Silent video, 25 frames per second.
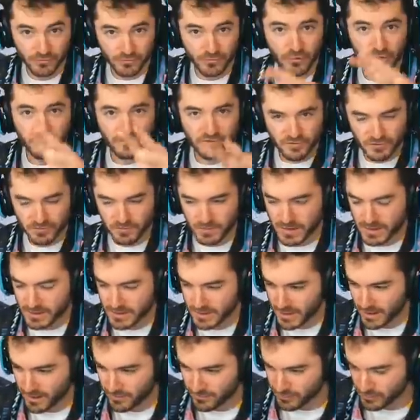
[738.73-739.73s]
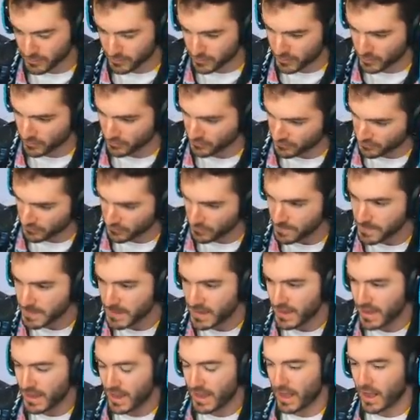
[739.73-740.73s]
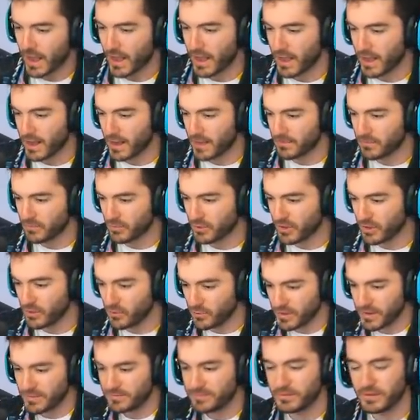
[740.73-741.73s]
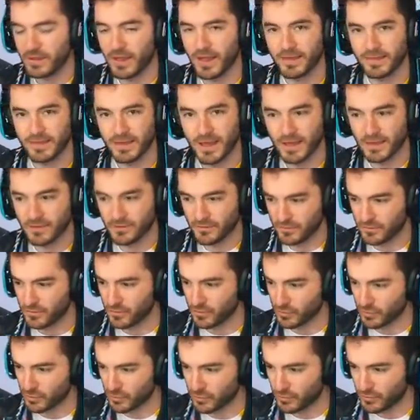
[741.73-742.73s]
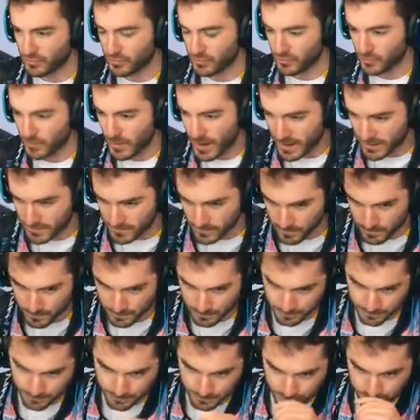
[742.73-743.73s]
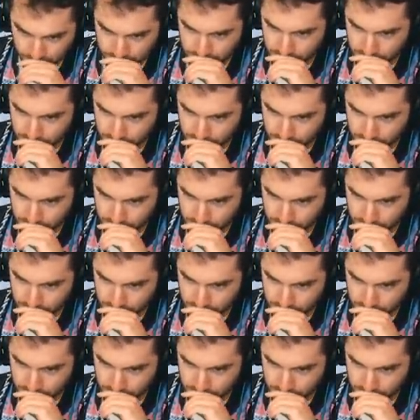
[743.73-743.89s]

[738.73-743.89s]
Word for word: first PDF proposal. Can we apply that to the red? What